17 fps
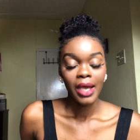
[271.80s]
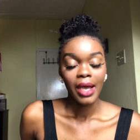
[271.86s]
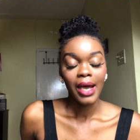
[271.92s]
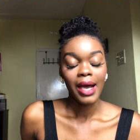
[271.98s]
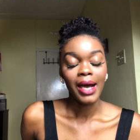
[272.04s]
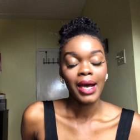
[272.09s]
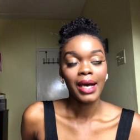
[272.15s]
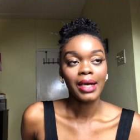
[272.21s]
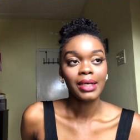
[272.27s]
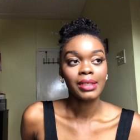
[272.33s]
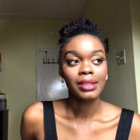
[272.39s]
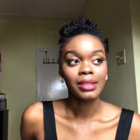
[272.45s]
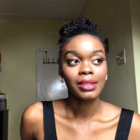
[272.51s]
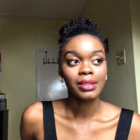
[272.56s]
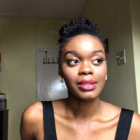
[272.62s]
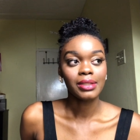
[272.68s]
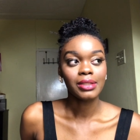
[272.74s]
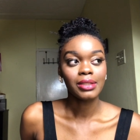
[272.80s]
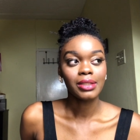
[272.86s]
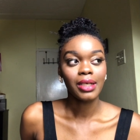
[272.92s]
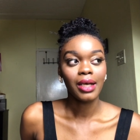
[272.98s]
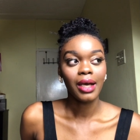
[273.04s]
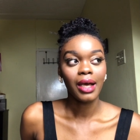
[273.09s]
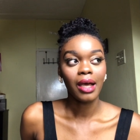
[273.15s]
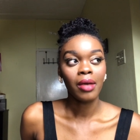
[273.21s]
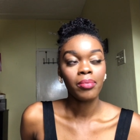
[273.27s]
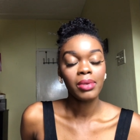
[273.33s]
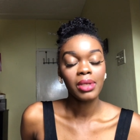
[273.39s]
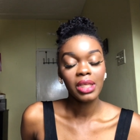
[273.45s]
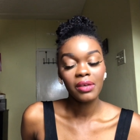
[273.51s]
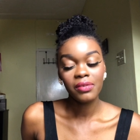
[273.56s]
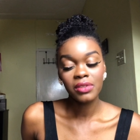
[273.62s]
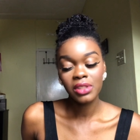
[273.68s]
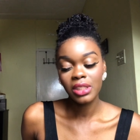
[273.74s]
and I
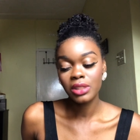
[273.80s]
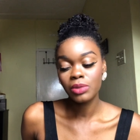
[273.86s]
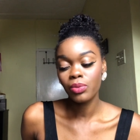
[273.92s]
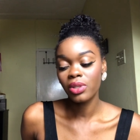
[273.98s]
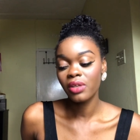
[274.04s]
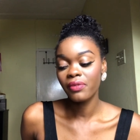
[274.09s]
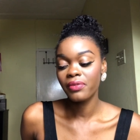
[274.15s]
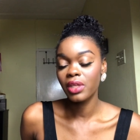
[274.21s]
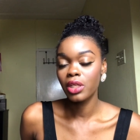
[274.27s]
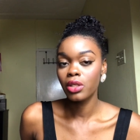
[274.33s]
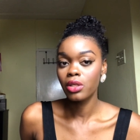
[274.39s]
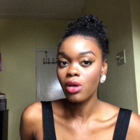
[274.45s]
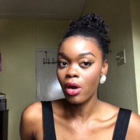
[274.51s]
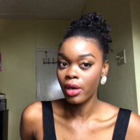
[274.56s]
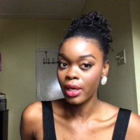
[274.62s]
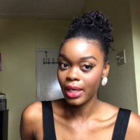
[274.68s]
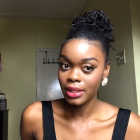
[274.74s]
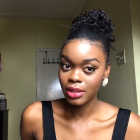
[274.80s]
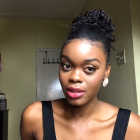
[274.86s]
believe she's one of the youngest